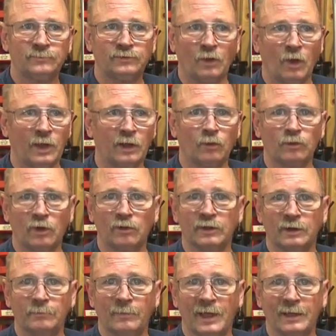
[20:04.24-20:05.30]
So I don't know
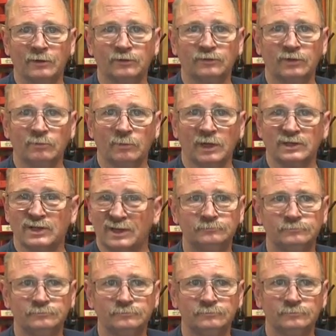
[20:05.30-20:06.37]
that it matters too much.
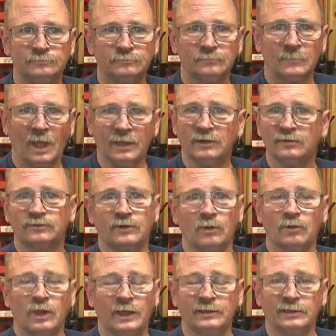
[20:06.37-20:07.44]
I just
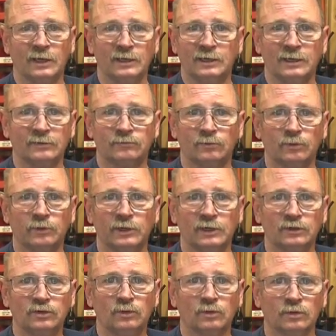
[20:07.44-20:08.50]
don't like the idea of
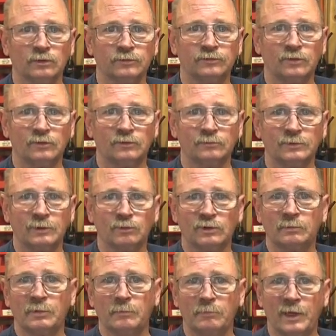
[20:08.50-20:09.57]
ruining tools, so it
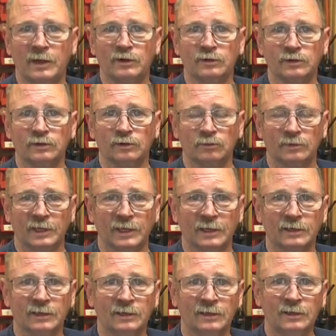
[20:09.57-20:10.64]
would have been better to do that.